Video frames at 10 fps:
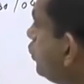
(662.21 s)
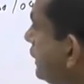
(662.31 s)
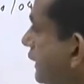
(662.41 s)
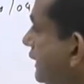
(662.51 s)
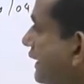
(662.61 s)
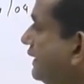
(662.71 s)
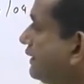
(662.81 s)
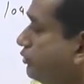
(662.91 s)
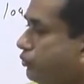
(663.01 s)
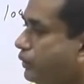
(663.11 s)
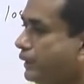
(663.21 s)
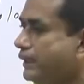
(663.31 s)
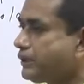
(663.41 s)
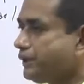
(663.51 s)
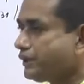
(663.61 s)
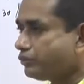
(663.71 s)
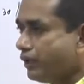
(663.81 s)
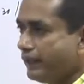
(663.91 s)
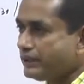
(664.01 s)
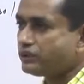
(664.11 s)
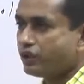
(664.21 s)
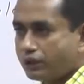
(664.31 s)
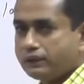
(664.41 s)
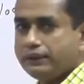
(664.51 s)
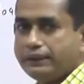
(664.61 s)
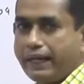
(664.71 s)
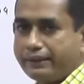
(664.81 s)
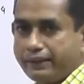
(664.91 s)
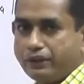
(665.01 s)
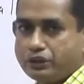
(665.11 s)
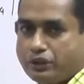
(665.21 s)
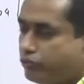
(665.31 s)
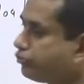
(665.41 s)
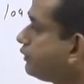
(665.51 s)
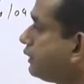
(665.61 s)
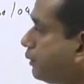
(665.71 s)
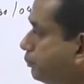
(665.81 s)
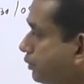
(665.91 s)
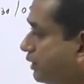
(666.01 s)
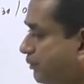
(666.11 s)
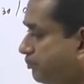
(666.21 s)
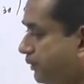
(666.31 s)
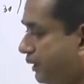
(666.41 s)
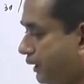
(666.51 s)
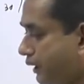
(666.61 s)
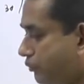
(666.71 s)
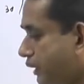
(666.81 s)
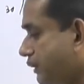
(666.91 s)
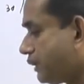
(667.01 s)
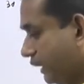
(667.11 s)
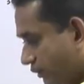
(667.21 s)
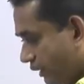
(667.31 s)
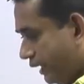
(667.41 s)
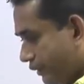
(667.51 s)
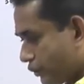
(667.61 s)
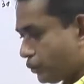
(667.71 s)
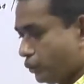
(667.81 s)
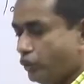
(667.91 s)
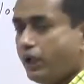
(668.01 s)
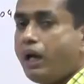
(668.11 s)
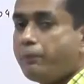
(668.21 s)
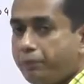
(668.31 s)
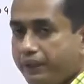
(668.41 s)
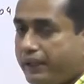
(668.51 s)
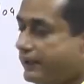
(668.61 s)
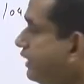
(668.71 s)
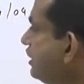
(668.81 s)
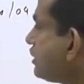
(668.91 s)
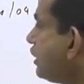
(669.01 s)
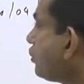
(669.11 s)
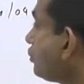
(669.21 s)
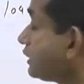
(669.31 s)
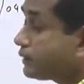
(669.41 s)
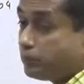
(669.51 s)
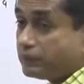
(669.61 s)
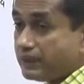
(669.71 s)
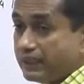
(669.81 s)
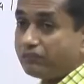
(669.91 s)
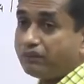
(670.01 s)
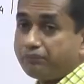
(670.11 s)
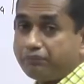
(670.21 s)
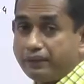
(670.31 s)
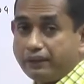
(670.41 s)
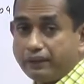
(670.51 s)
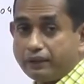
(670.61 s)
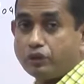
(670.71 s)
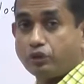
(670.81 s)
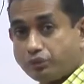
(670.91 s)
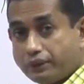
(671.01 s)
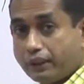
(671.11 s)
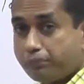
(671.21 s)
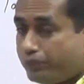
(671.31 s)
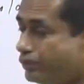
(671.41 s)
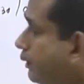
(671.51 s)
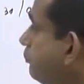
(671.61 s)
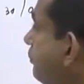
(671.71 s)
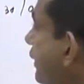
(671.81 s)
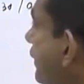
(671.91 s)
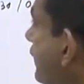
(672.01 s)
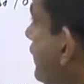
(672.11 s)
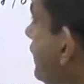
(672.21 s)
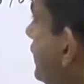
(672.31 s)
This is what is required is not the attention for the reporting period. What is required is to pay attention to the subsequent period to the reporting period.